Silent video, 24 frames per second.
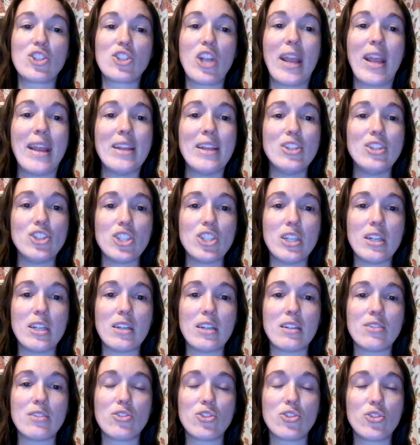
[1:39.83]

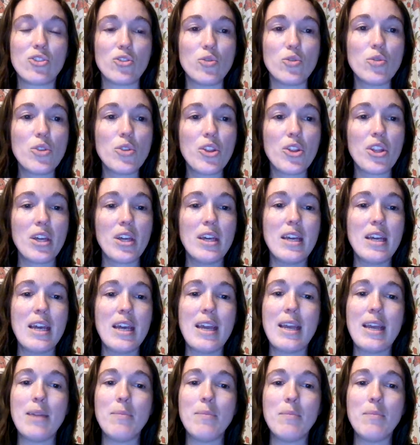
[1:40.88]
changing tooth,
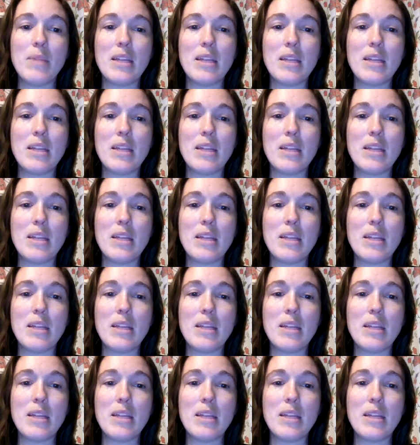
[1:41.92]
it